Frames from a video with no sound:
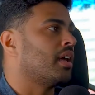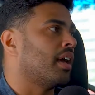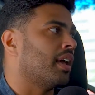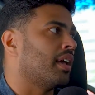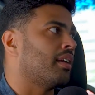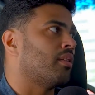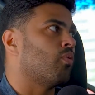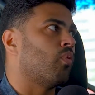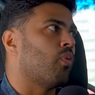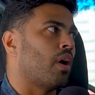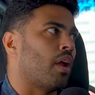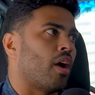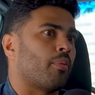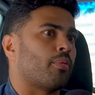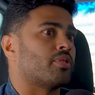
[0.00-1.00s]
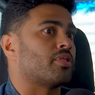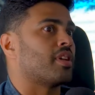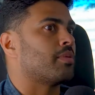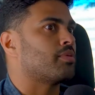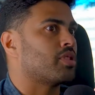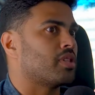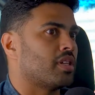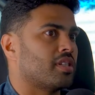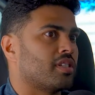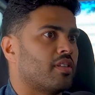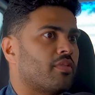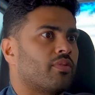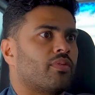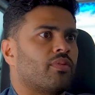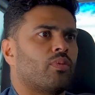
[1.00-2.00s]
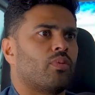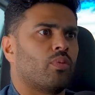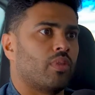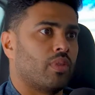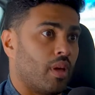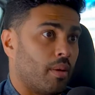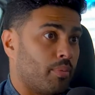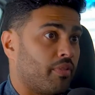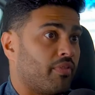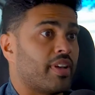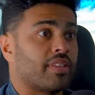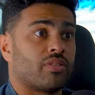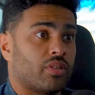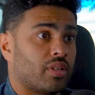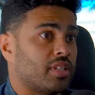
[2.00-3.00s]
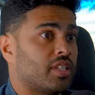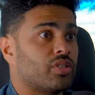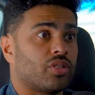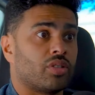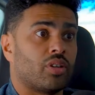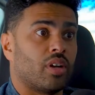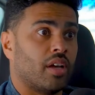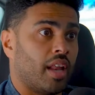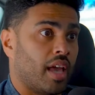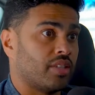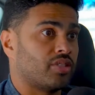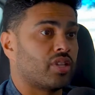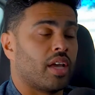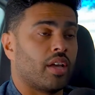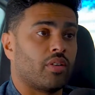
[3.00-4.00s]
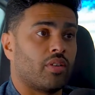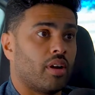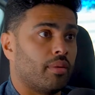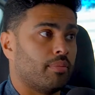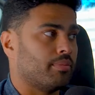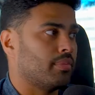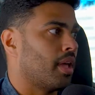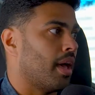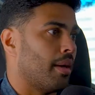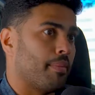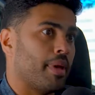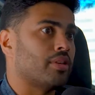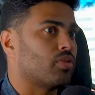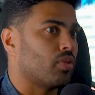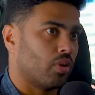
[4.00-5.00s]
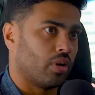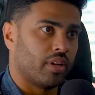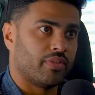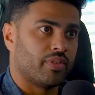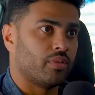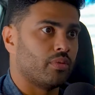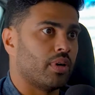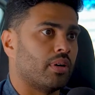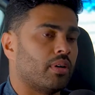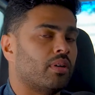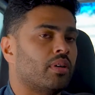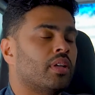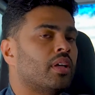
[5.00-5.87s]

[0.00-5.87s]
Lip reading: and what our perception is of a professor, a teacher, an educator, a mentor, if you will,